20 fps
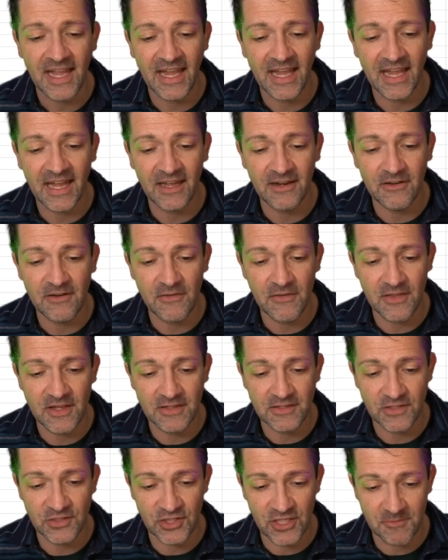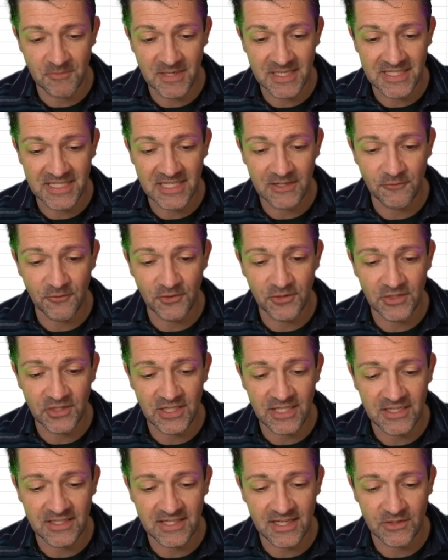And this G P T for
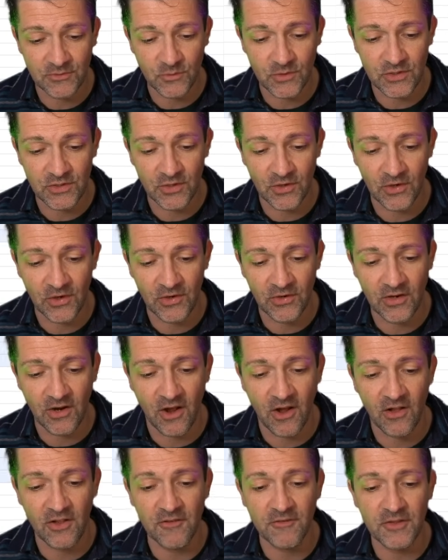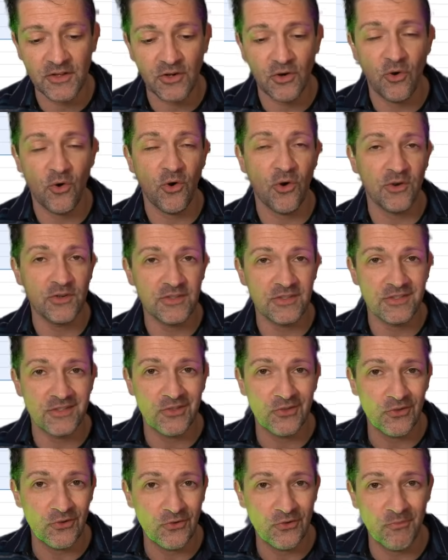Sheets has returned all of the chords
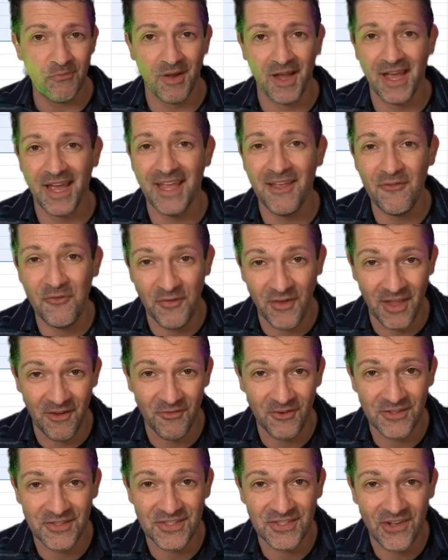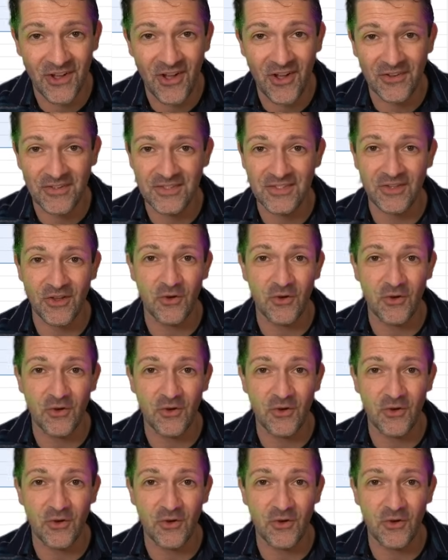to my favorite songs.